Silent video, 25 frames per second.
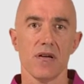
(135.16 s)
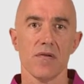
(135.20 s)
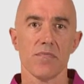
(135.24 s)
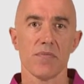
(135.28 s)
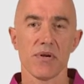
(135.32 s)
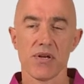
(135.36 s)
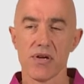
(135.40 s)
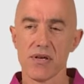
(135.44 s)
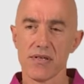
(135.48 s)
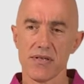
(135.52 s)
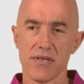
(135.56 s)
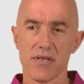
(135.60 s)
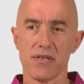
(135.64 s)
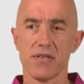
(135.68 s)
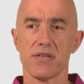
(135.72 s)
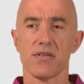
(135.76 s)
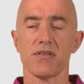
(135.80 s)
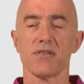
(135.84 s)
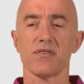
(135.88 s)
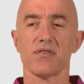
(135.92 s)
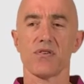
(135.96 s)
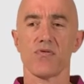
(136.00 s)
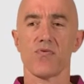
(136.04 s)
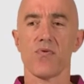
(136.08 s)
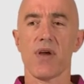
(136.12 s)
Because this
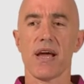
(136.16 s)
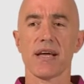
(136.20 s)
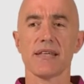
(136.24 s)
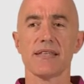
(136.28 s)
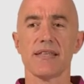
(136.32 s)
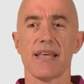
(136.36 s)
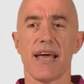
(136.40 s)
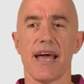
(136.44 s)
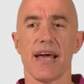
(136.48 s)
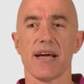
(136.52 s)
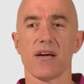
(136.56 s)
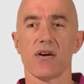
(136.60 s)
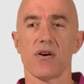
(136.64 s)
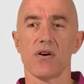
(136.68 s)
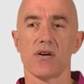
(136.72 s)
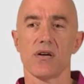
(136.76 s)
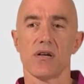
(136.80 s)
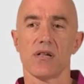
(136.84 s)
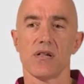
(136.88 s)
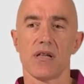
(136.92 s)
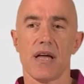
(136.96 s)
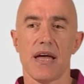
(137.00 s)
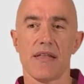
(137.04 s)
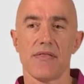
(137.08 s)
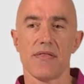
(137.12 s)
is a
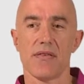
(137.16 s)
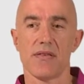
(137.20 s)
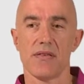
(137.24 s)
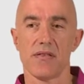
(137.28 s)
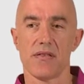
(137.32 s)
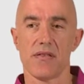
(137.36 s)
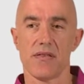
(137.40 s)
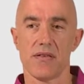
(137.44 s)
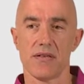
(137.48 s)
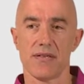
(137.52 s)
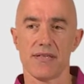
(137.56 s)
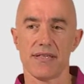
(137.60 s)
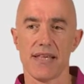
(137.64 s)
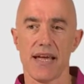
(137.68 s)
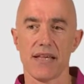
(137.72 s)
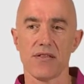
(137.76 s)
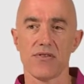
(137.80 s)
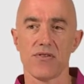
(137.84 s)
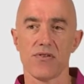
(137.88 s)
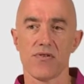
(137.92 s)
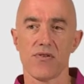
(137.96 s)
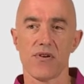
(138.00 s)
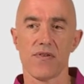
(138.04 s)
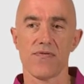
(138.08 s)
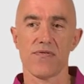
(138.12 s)
rectangle and the
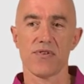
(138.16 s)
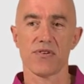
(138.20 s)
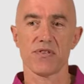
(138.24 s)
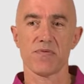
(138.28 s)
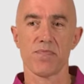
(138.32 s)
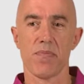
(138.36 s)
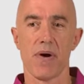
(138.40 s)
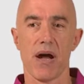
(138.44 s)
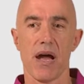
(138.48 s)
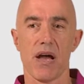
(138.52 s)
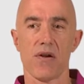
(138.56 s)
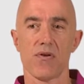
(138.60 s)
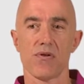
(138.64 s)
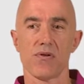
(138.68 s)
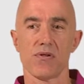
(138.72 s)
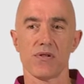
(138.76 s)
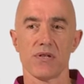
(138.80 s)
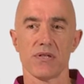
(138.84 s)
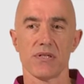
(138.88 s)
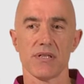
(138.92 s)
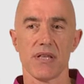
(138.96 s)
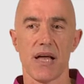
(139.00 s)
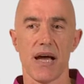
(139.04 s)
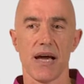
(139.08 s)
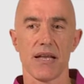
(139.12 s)
center of the spiral
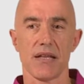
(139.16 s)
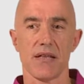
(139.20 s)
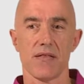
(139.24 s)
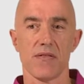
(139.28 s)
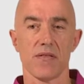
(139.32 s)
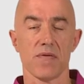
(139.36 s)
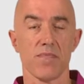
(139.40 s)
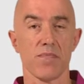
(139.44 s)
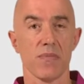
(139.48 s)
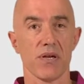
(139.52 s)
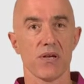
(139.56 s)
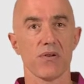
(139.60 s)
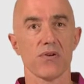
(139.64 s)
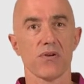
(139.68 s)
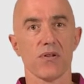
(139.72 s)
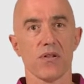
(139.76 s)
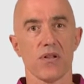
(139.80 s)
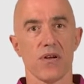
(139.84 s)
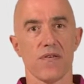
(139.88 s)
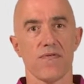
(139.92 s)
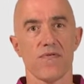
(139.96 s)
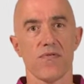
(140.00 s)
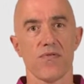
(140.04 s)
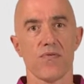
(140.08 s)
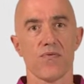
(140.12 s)
is not in the middle
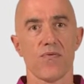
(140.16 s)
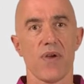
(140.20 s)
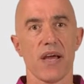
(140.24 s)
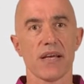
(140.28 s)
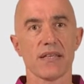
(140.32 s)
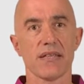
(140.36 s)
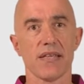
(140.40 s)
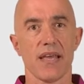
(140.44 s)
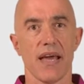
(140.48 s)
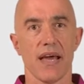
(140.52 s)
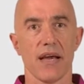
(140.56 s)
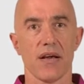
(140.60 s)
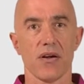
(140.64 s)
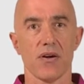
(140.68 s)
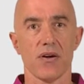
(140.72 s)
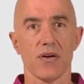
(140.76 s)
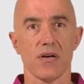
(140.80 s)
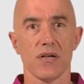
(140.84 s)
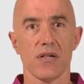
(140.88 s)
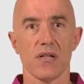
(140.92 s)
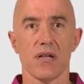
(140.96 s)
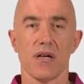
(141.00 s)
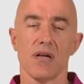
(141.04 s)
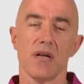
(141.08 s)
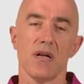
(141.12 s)
of the
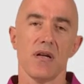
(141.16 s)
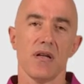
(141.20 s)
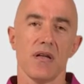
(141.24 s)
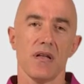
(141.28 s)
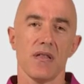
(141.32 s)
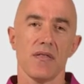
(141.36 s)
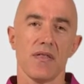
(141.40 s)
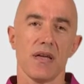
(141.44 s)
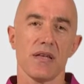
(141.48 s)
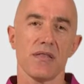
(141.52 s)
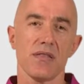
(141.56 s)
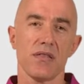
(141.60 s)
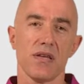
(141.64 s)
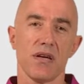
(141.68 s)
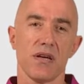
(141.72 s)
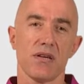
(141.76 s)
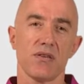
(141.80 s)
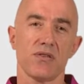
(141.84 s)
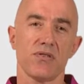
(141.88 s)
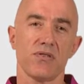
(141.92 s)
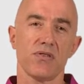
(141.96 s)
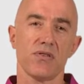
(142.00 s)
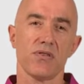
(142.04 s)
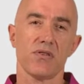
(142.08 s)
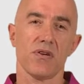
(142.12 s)
rectangle, then
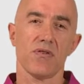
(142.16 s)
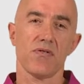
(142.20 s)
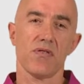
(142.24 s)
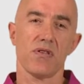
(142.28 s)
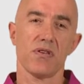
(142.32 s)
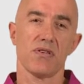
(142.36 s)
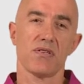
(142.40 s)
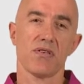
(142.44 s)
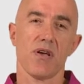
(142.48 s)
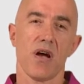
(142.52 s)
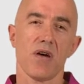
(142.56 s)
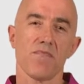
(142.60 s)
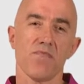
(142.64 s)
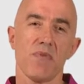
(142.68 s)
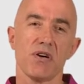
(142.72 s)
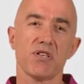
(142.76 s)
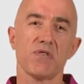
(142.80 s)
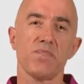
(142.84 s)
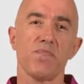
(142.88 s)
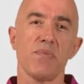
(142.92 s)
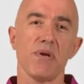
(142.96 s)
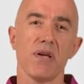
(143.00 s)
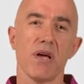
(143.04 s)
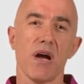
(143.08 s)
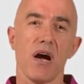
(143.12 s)
there
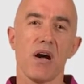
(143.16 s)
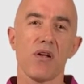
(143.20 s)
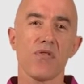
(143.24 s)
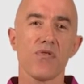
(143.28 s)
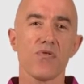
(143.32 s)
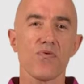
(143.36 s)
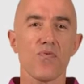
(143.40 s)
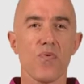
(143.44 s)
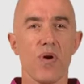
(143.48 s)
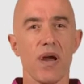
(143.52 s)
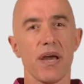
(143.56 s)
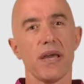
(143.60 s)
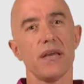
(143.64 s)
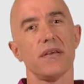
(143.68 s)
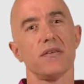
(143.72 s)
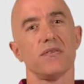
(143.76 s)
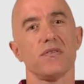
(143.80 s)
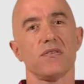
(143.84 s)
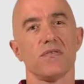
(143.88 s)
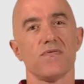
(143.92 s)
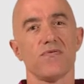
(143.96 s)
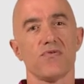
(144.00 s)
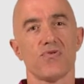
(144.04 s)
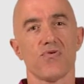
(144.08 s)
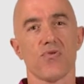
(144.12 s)
must be other
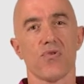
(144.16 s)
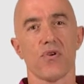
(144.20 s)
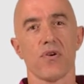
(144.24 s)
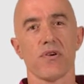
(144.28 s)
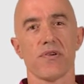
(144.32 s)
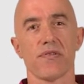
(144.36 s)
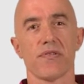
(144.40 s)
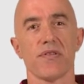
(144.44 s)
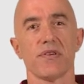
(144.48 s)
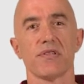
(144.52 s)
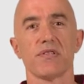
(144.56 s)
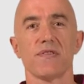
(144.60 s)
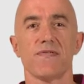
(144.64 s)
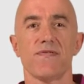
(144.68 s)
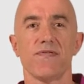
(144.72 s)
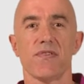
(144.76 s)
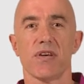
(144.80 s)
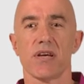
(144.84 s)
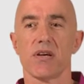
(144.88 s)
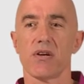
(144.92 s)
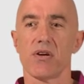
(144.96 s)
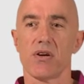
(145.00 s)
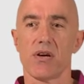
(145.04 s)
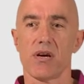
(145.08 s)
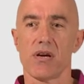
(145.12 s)
ways of drawing this
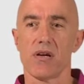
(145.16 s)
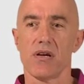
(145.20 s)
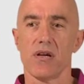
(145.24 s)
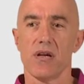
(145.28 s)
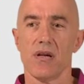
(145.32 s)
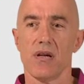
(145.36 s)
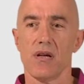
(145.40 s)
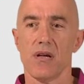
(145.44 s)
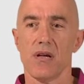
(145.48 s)
figure